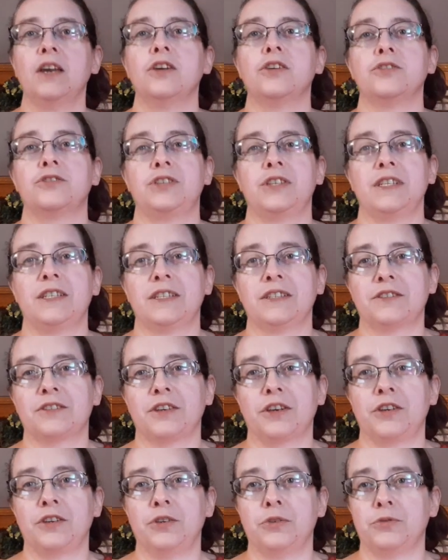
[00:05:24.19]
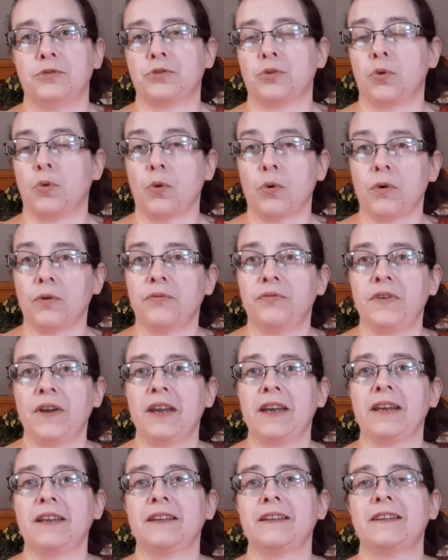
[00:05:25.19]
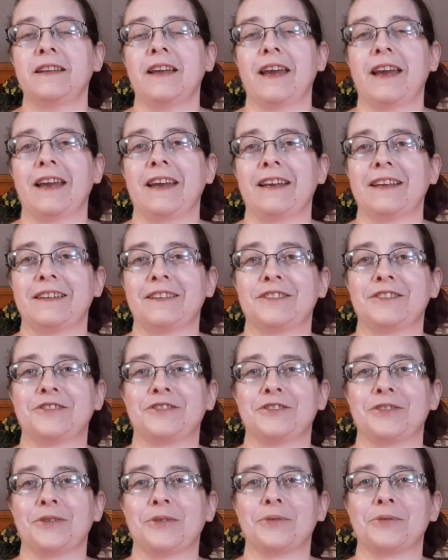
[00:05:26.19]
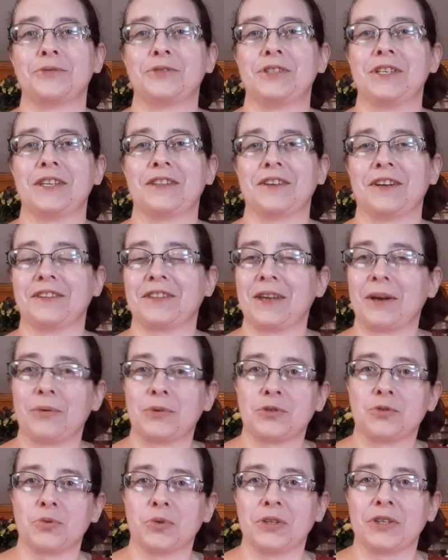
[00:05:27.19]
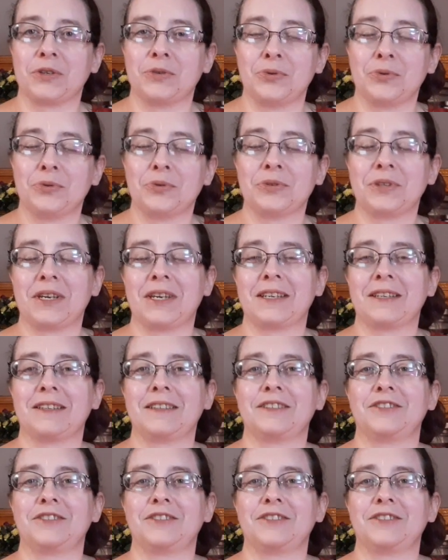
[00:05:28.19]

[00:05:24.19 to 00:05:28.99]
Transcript: She is a huge horror fan, and so she thought that was really cool that